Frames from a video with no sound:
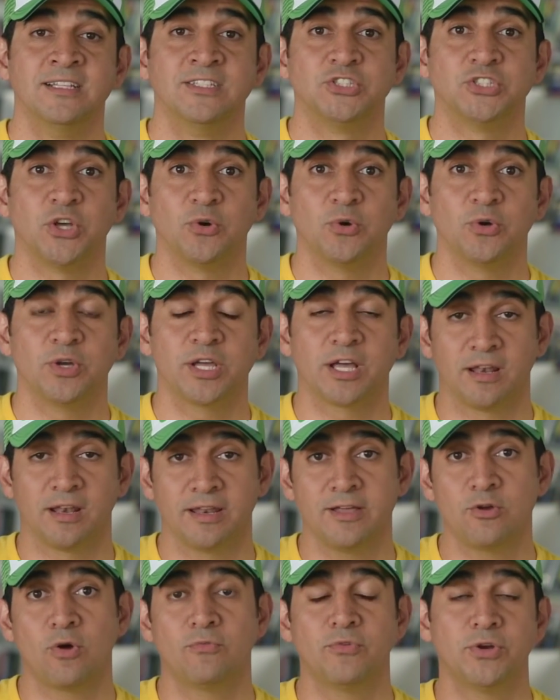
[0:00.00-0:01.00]
So
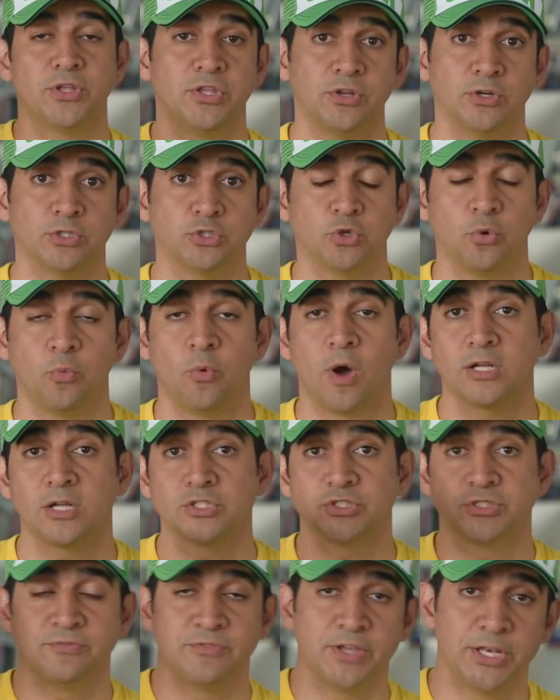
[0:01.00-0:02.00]
click over here to
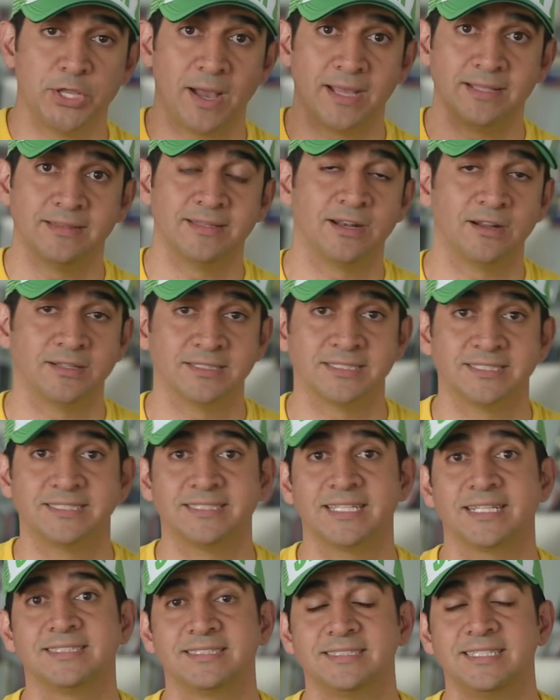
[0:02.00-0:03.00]
watch the video I did on
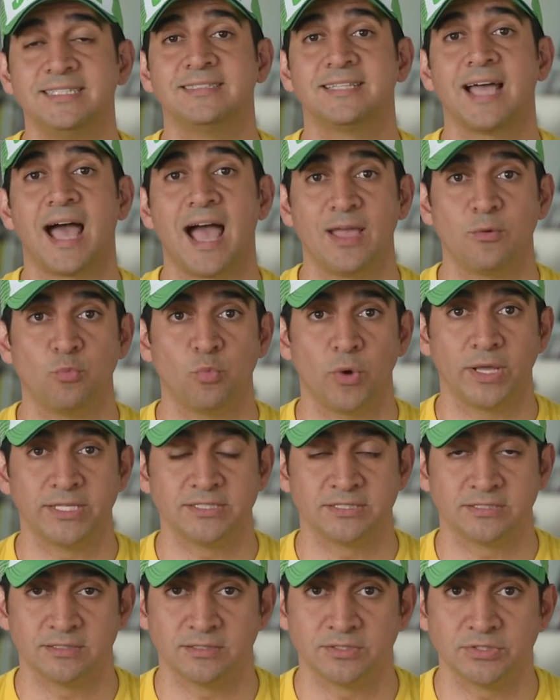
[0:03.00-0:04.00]
16 time
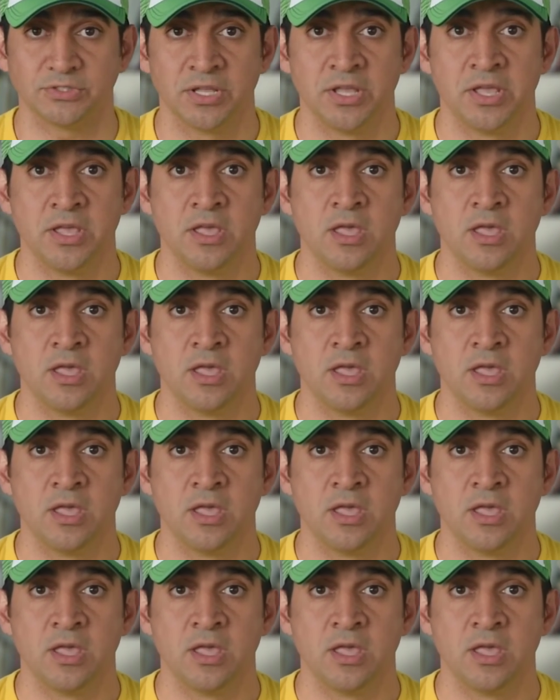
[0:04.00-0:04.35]
wasters